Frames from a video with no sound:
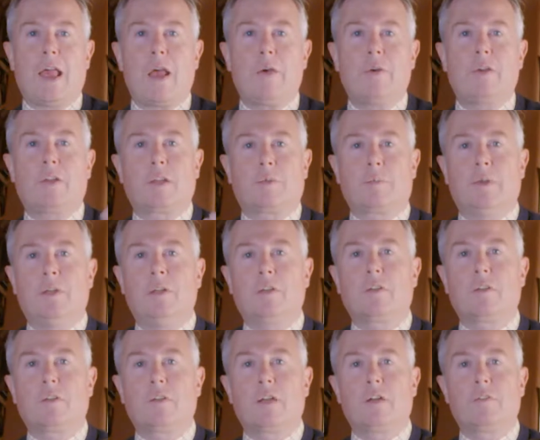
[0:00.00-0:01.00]
it has been
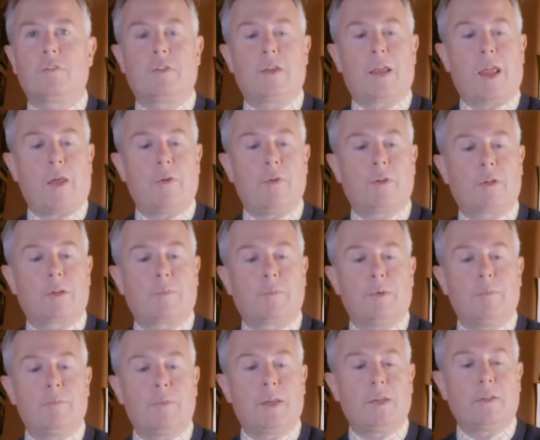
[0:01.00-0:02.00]
looked after, how it has
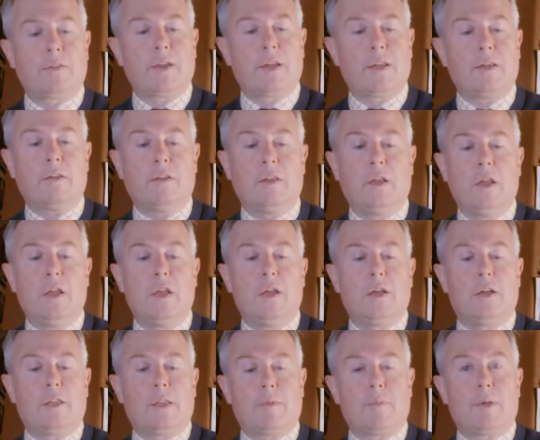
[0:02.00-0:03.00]
been maintained,
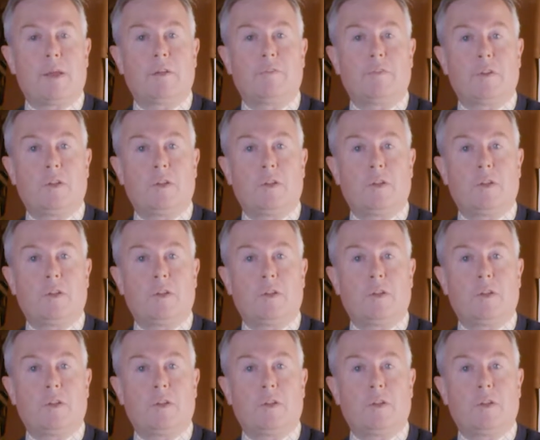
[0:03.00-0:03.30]
and the amount of